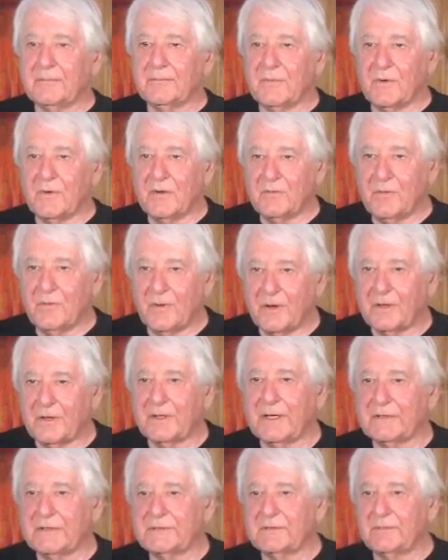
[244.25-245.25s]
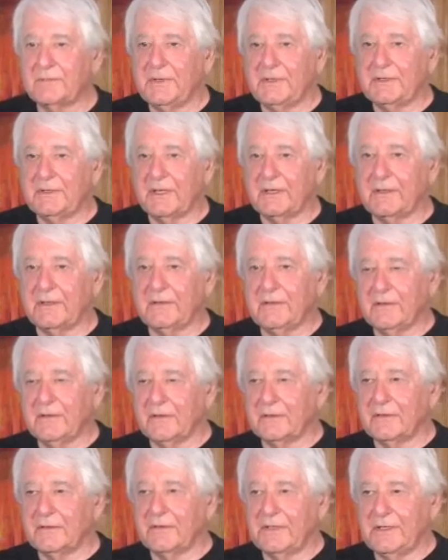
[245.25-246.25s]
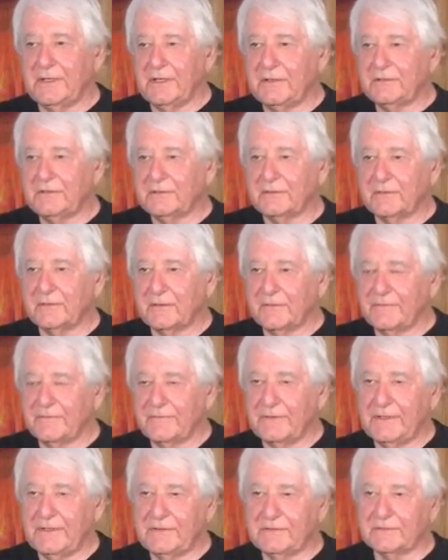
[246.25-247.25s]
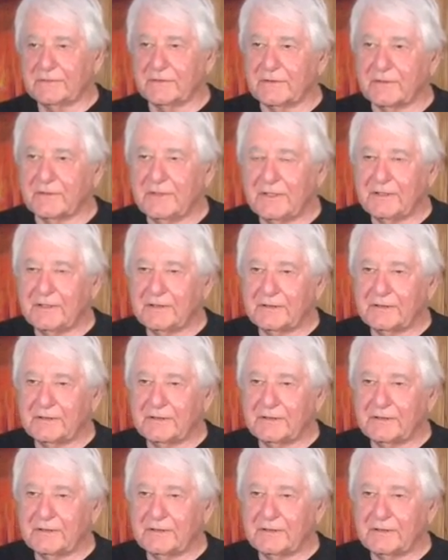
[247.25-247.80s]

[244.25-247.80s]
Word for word: More work has to be done on the issue of these uh,